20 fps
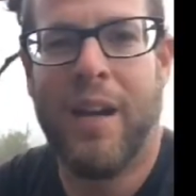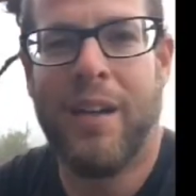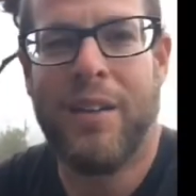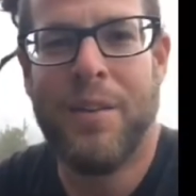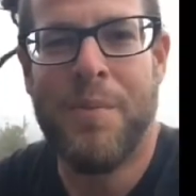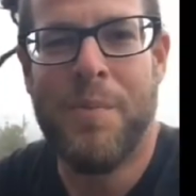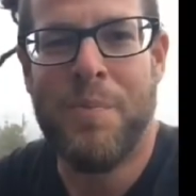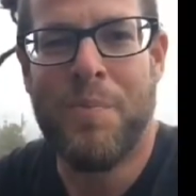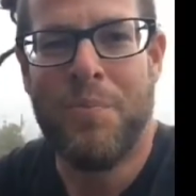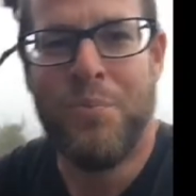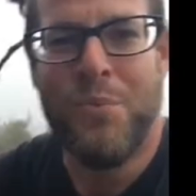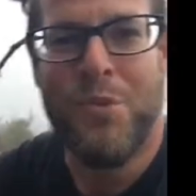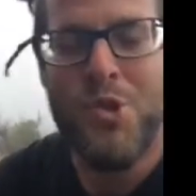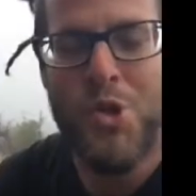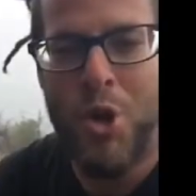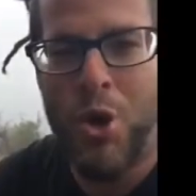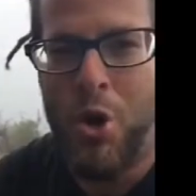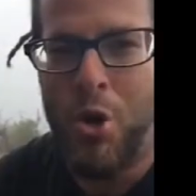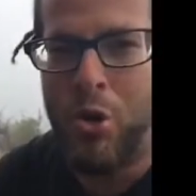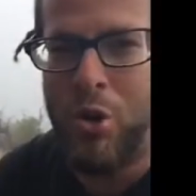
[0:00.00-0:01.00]
Yeah,
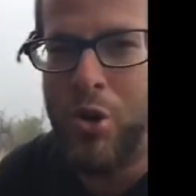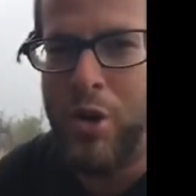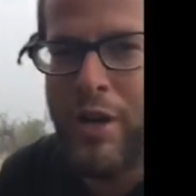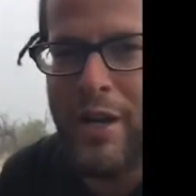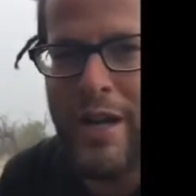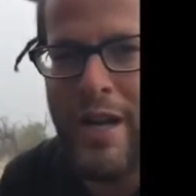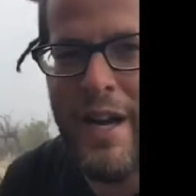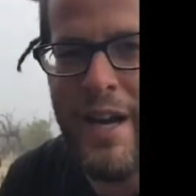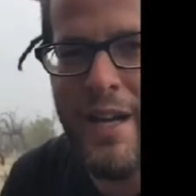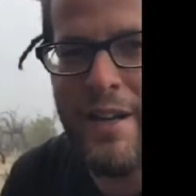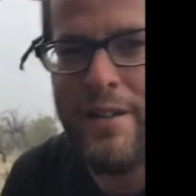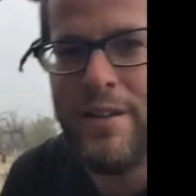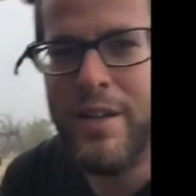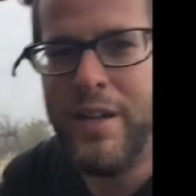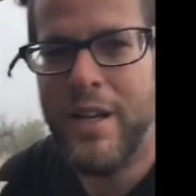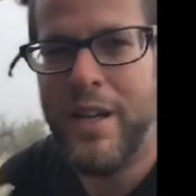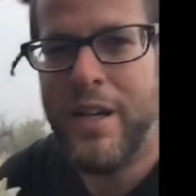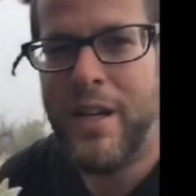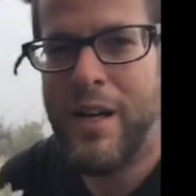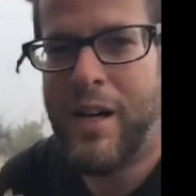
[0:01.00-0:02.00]
so go
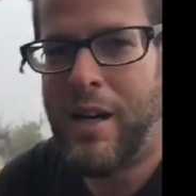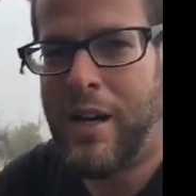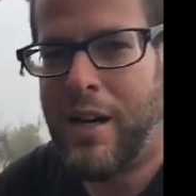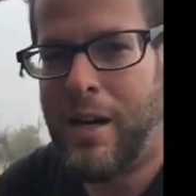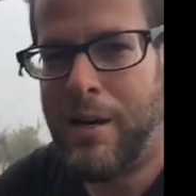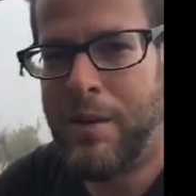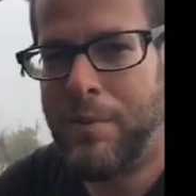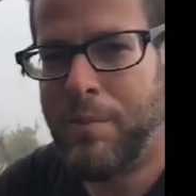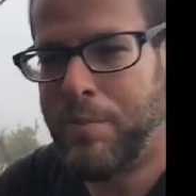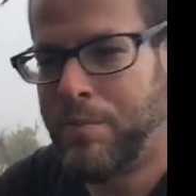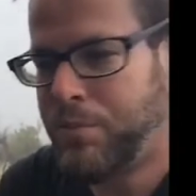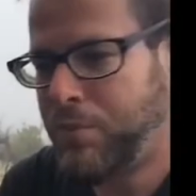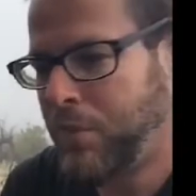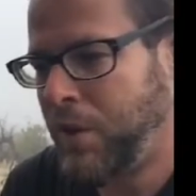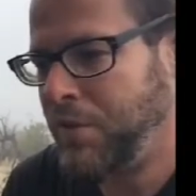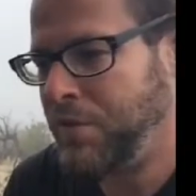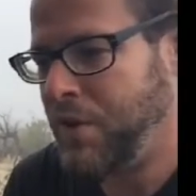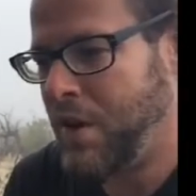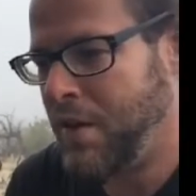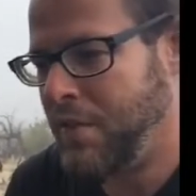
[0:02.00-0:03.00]
ahead.
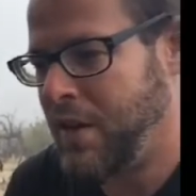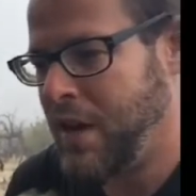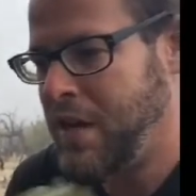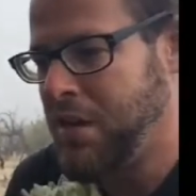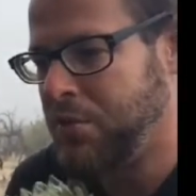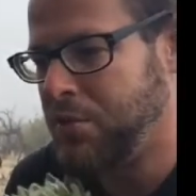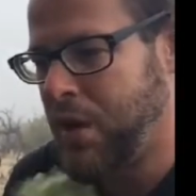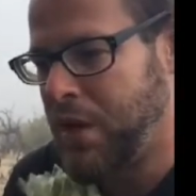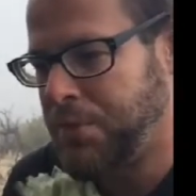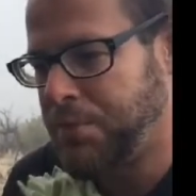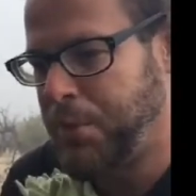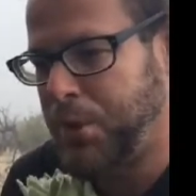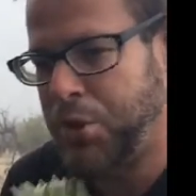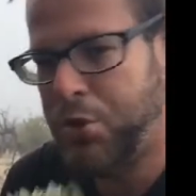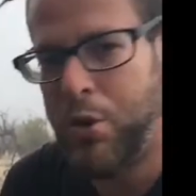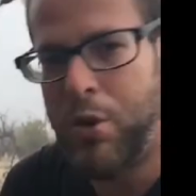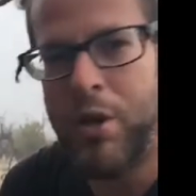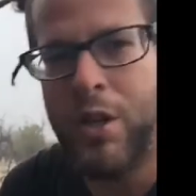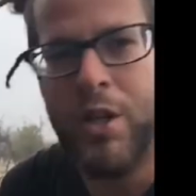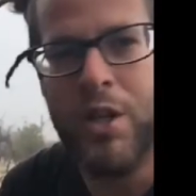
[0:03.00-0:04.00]
If you have any
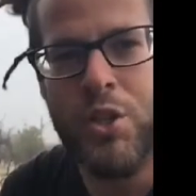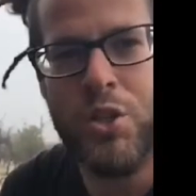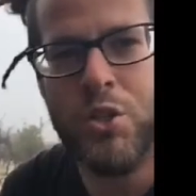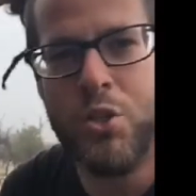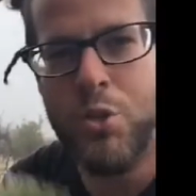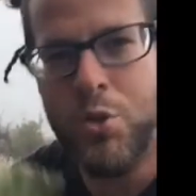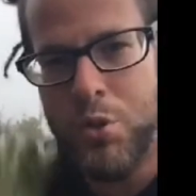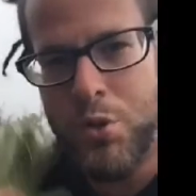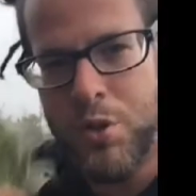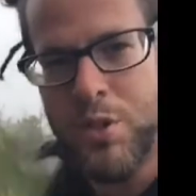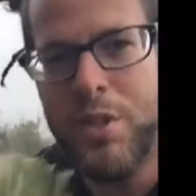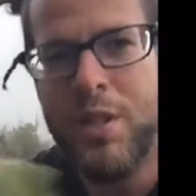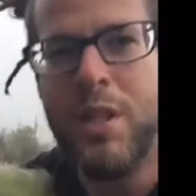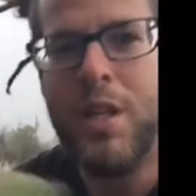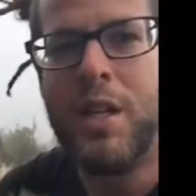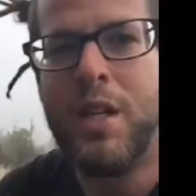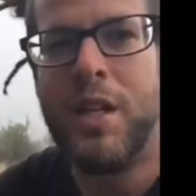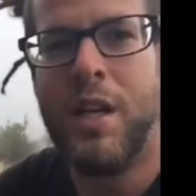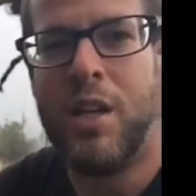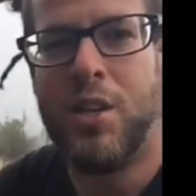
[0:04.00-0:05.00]
respiratory
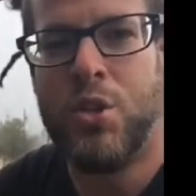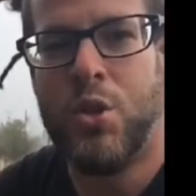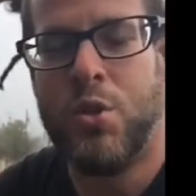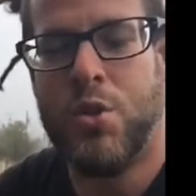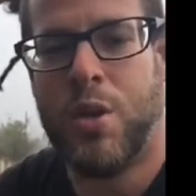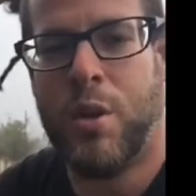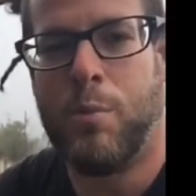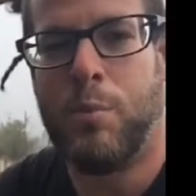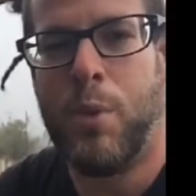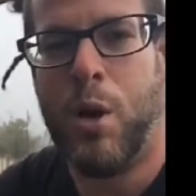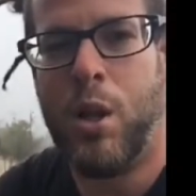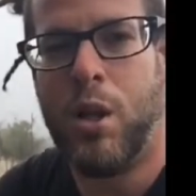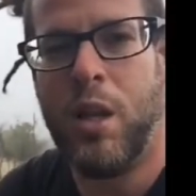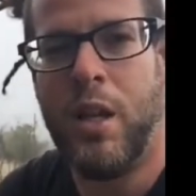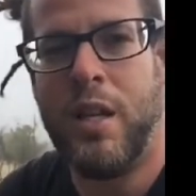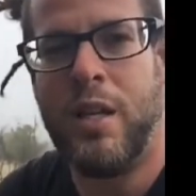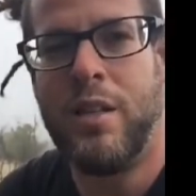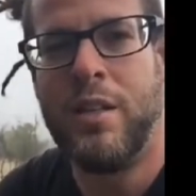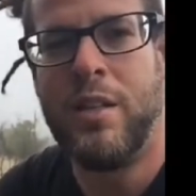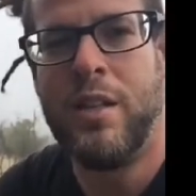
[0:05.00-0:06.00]
issues, get you
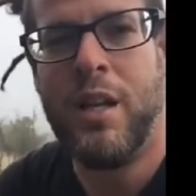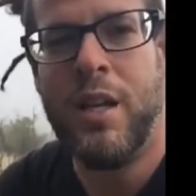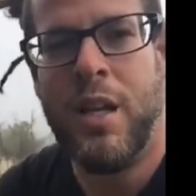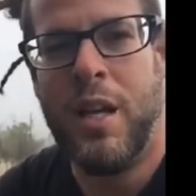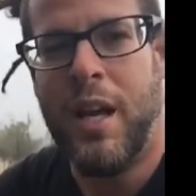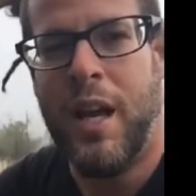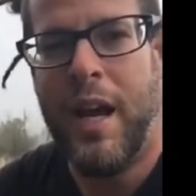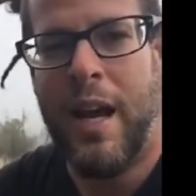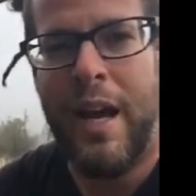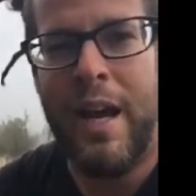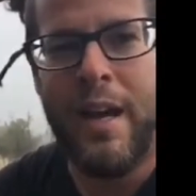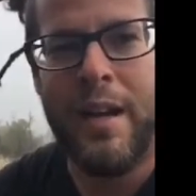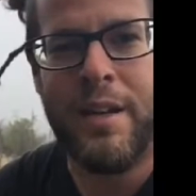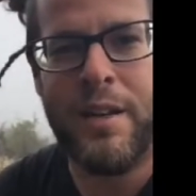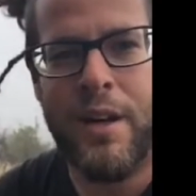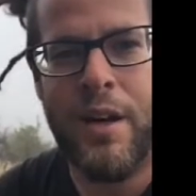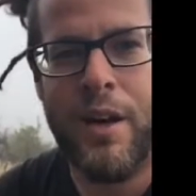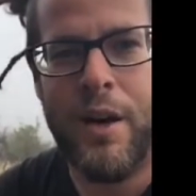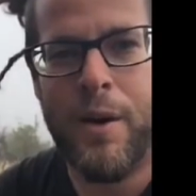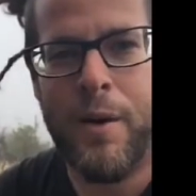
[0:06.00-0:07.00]
some mullein.
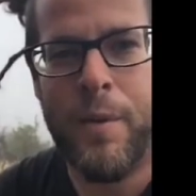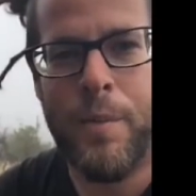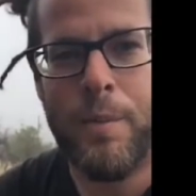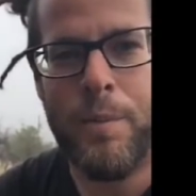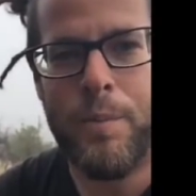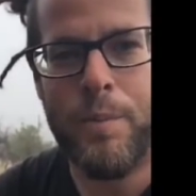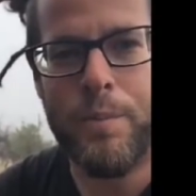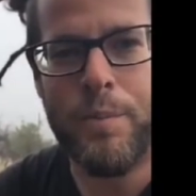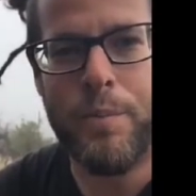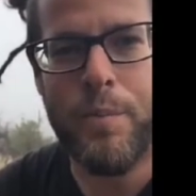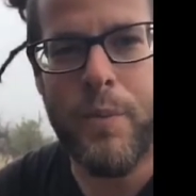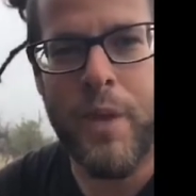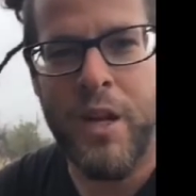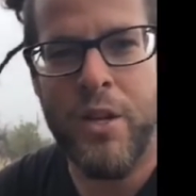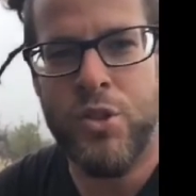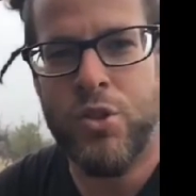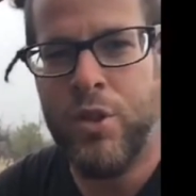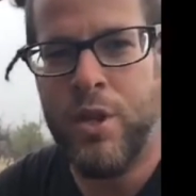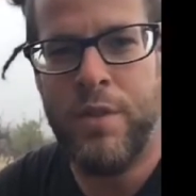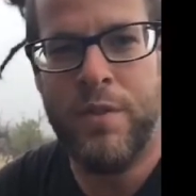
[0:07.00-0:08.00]
And
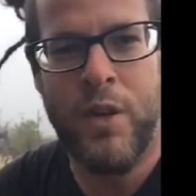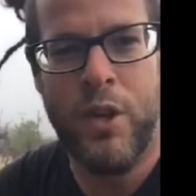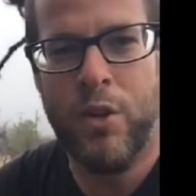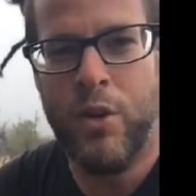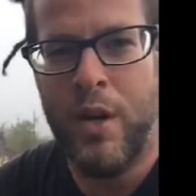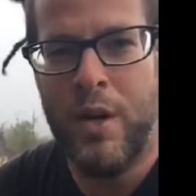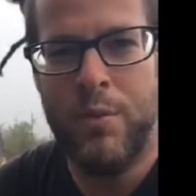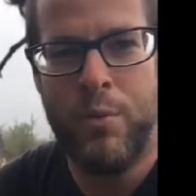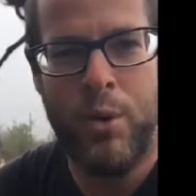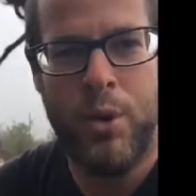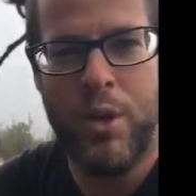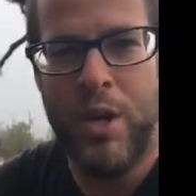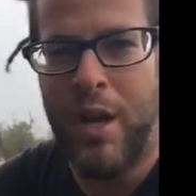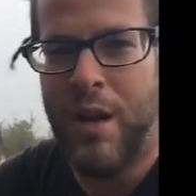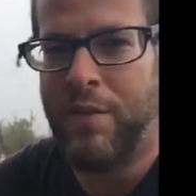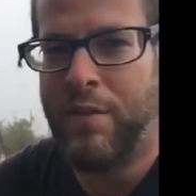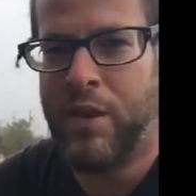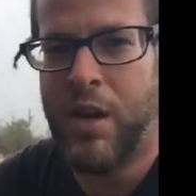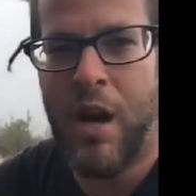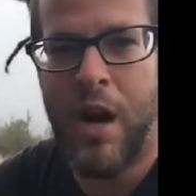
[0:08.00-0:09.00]
it's even
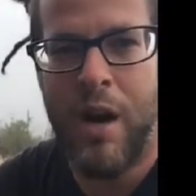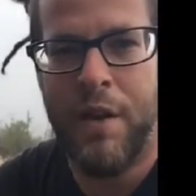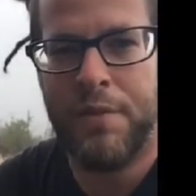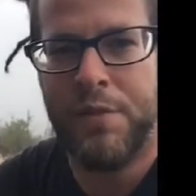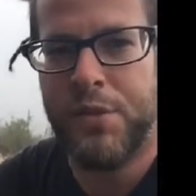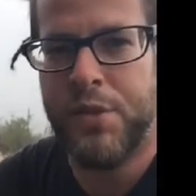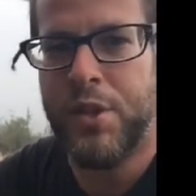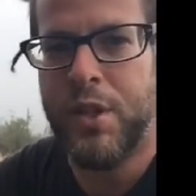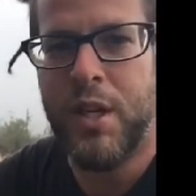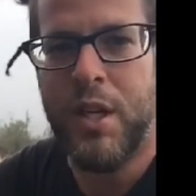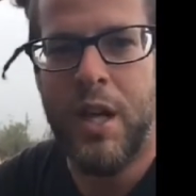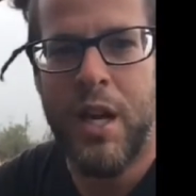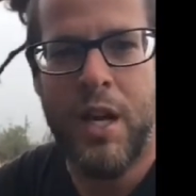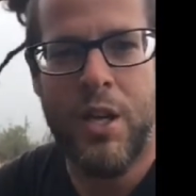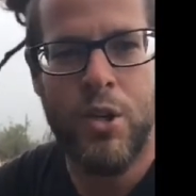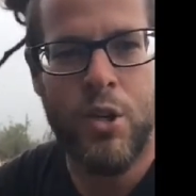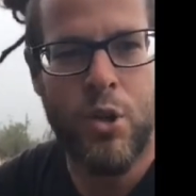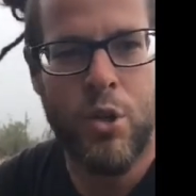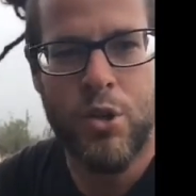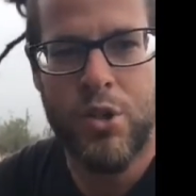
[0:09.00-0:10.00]
great when you have
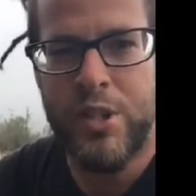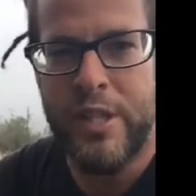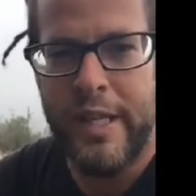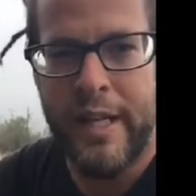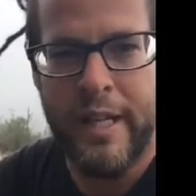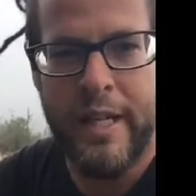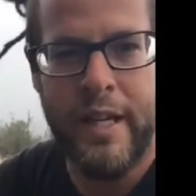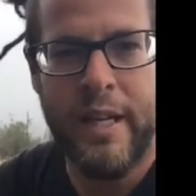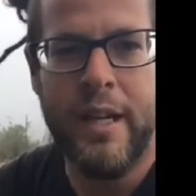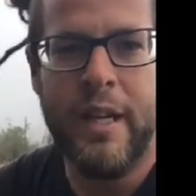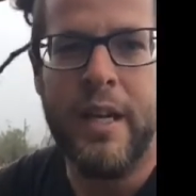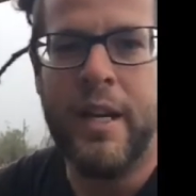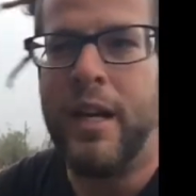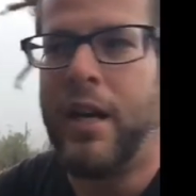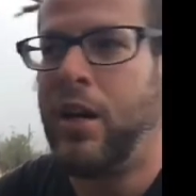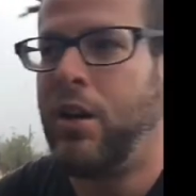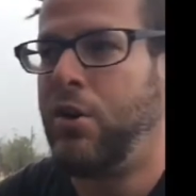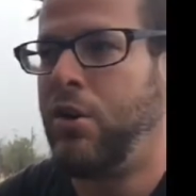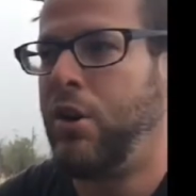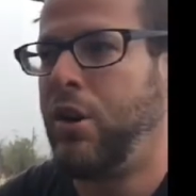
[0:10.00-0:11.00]
coughs and you're
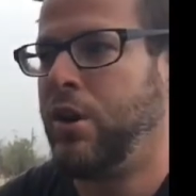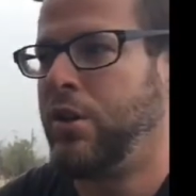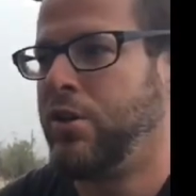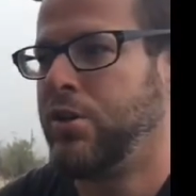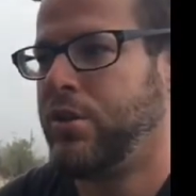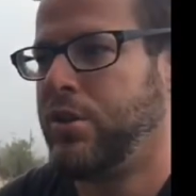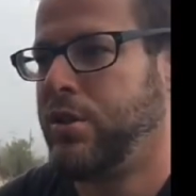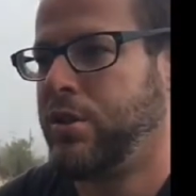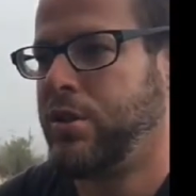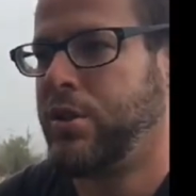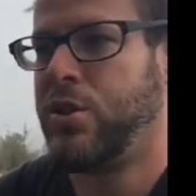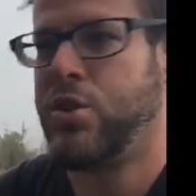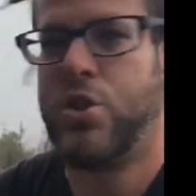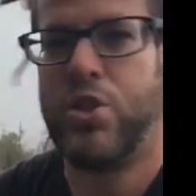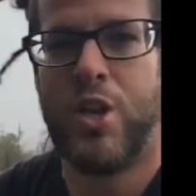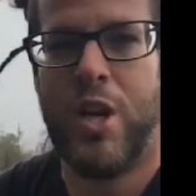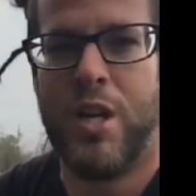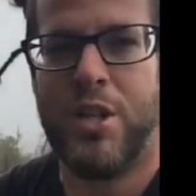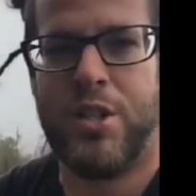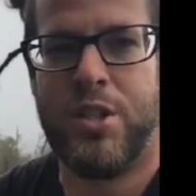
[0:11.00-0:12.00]
sick or
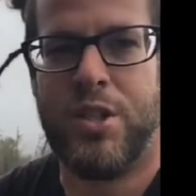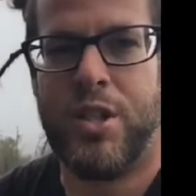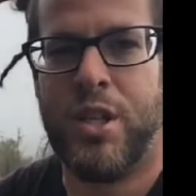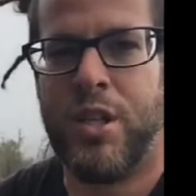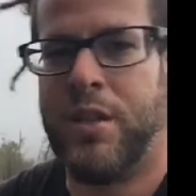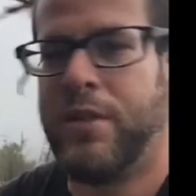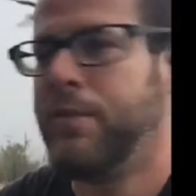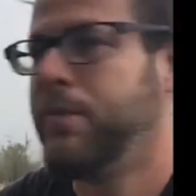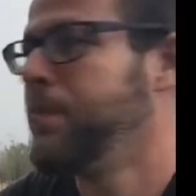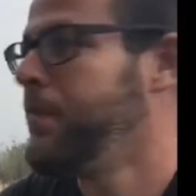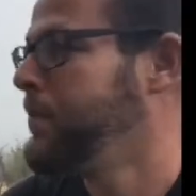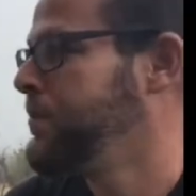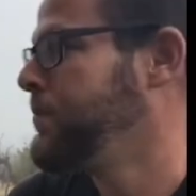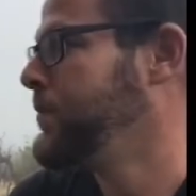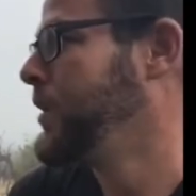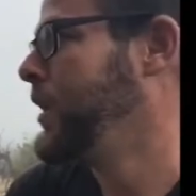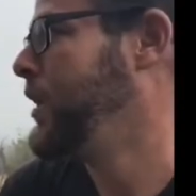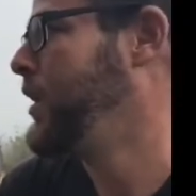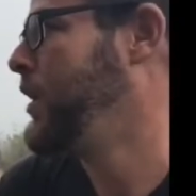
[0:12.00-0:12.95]
congested.